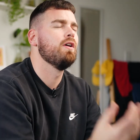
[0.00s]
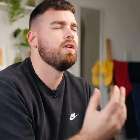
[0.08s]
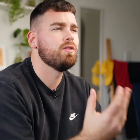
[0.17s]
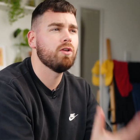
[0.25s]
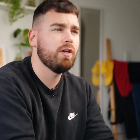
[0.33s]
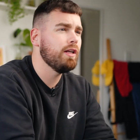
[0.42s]

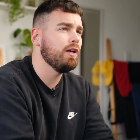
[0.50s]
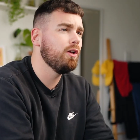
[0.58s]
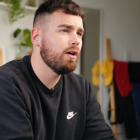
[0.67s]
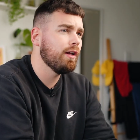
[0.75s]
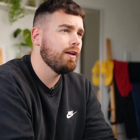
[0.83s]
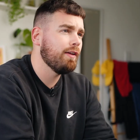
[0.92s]
So you need to
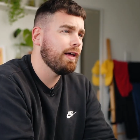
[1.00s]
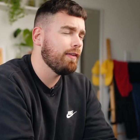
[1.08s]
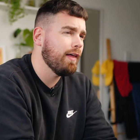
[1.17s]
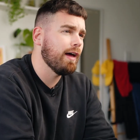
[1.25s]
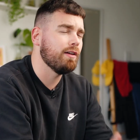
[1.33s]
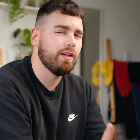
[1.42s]
look at it like
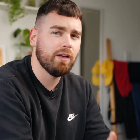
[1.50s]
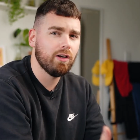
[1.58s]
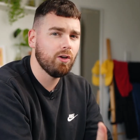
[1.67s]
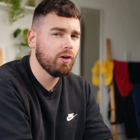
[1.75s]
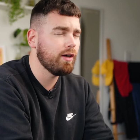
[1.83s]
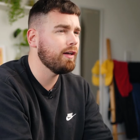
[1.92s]
that. You need to
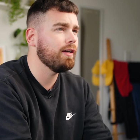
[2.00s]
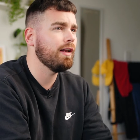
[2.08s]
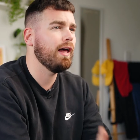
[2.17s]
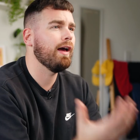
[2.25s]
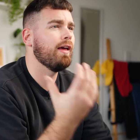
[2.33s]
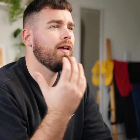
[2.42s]
look at it
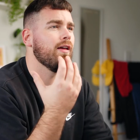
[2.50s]
like